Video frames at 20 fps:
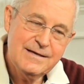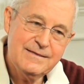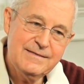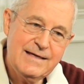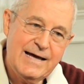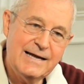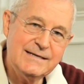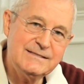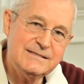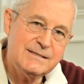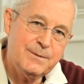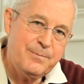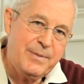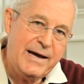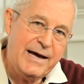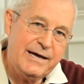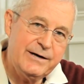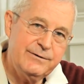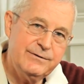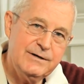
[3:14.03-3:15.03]
That's the
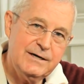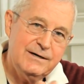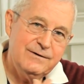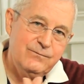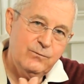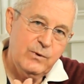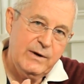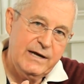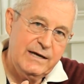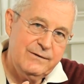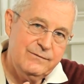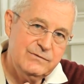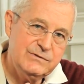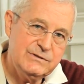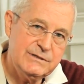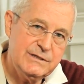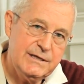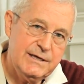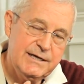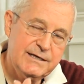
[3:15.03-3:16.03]
pattern of
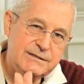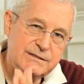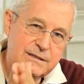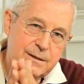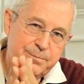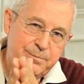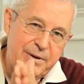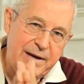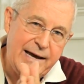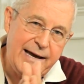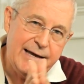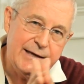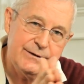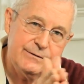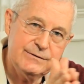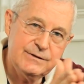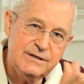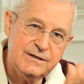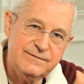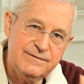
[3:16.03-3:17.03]
waves. It's the
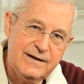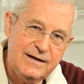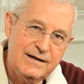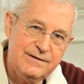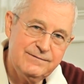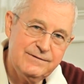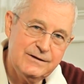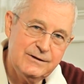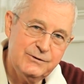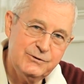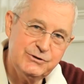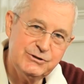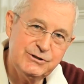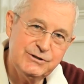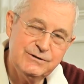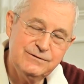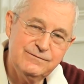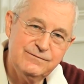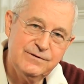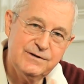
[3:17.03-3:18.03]
pattern of
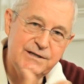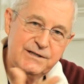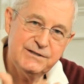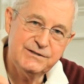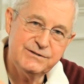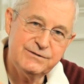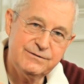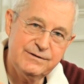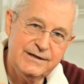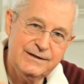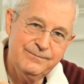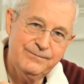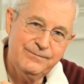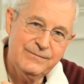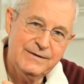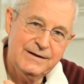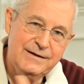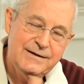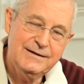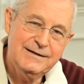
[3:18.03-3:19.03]
evolution for history.
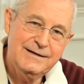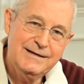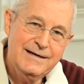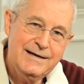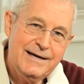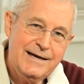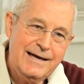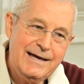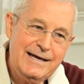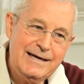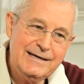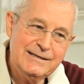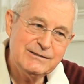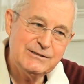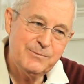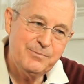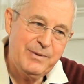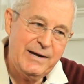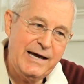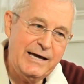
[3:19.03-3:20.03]
And
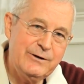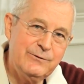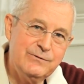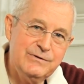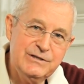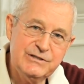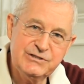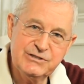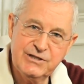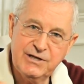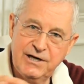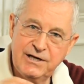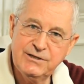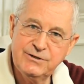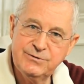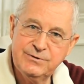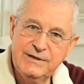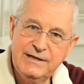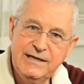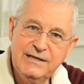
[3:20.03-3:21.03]
it's a pattern this
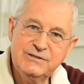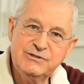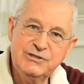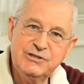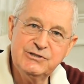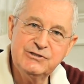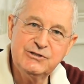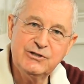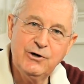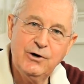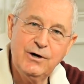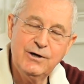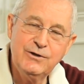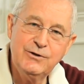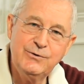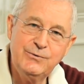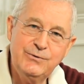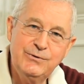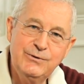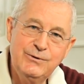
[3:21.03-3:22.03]
country has just gone
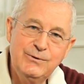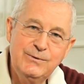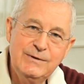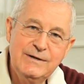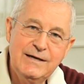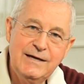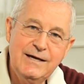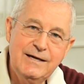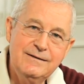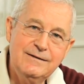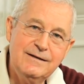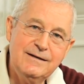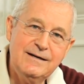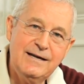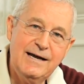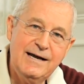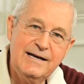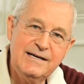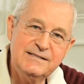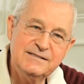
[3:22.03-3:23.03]
through in the
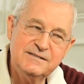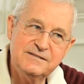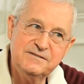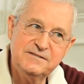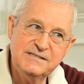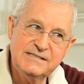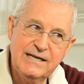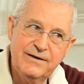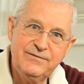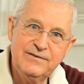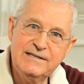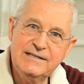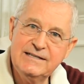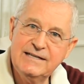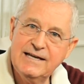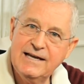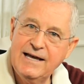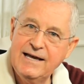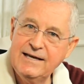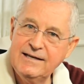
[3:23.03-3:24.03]
last 70
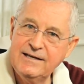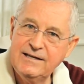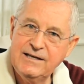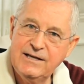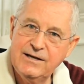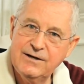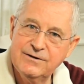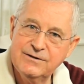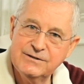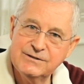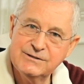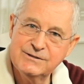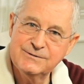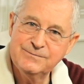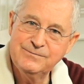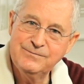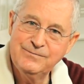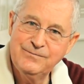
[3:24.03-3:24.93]
to 80 years.